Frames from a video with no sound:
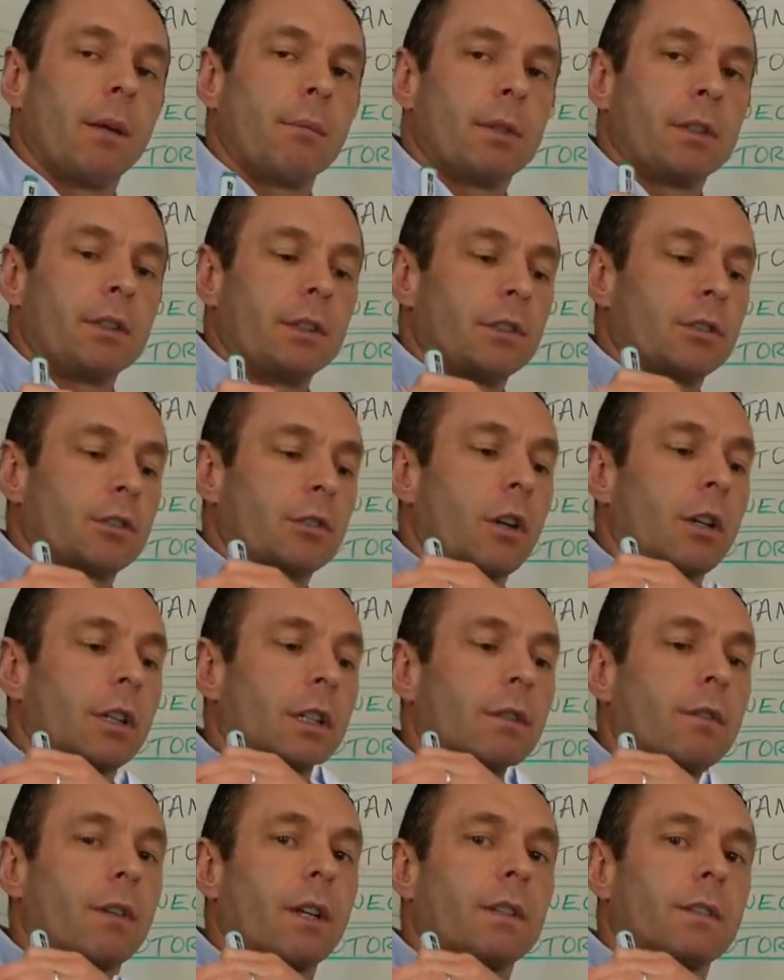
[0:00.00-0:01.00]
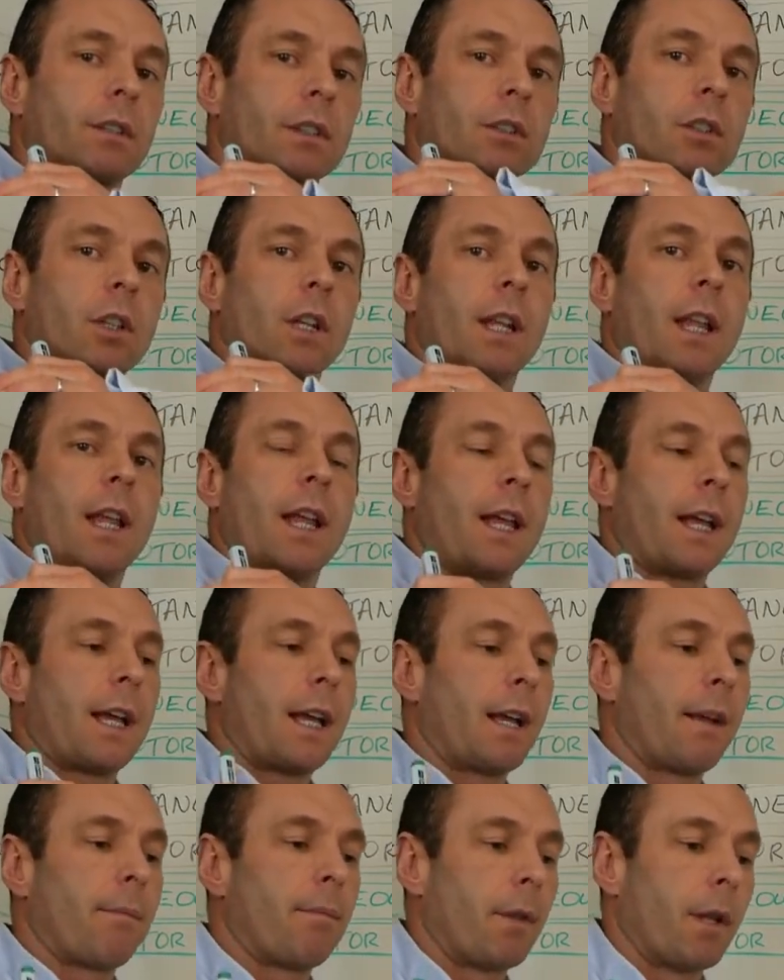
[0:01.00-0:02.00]
be strongly involved in
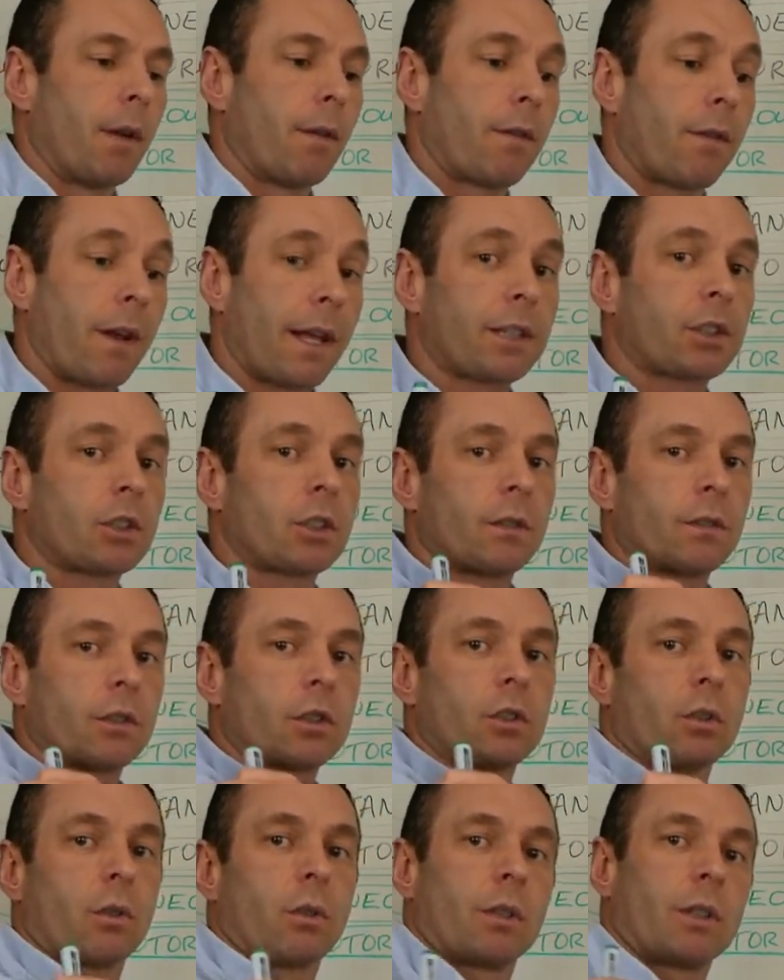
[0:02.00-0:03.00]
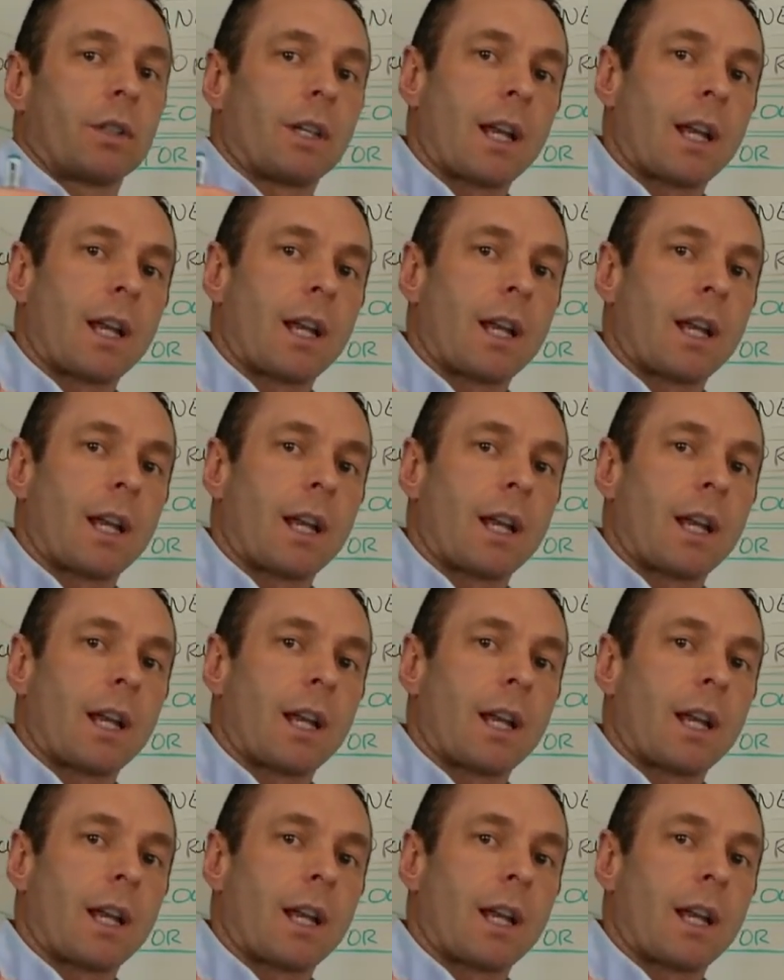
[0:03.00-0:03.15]
flexion of the shoulder.